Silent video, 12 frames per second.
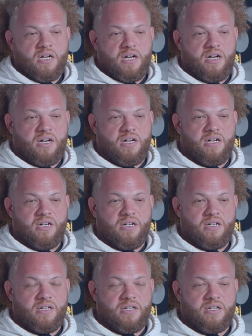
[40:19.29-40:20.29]

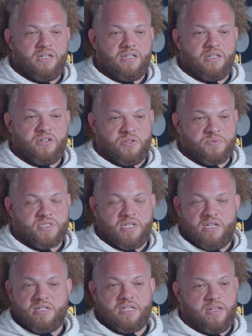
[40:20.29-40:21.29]
Uh, you know what I'm
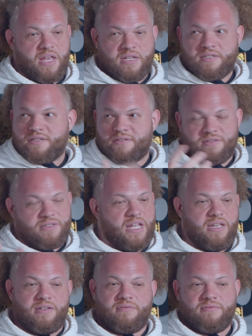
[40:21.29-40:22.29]
saying? And that's
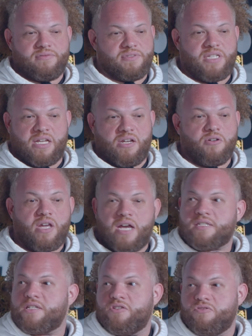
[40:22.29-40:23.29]
like it's like, okay,
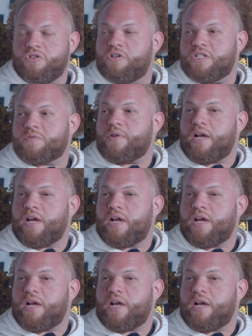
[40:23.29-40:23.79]
I see you doing this